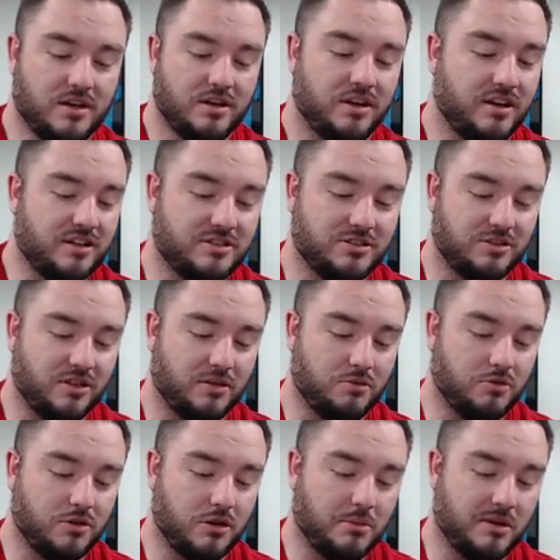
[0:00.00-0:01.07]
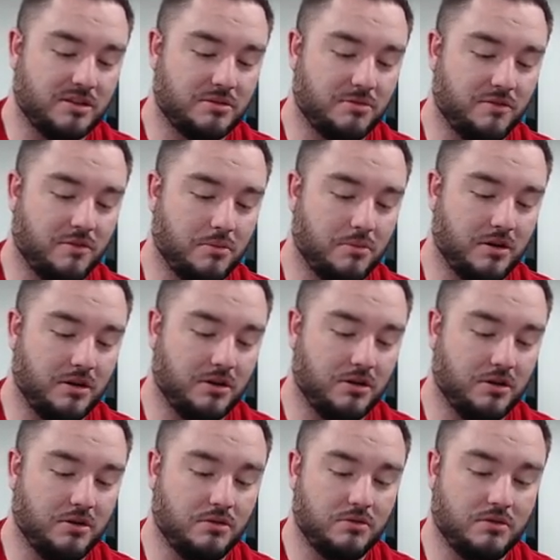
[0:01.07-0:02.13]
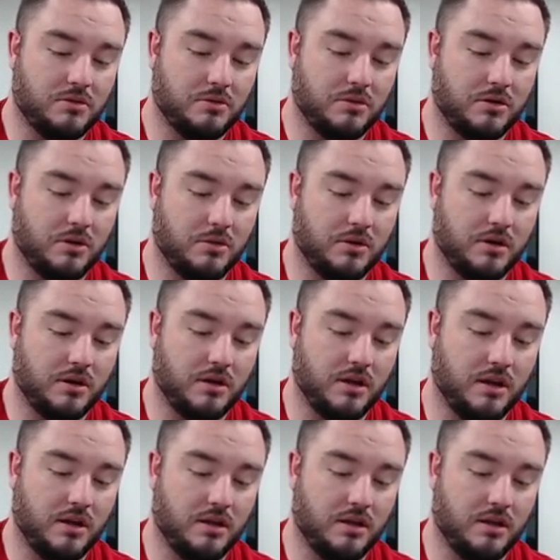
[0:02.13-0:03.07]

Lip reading: I guess they're like, we're going to make some of our money too. Here we go. We got a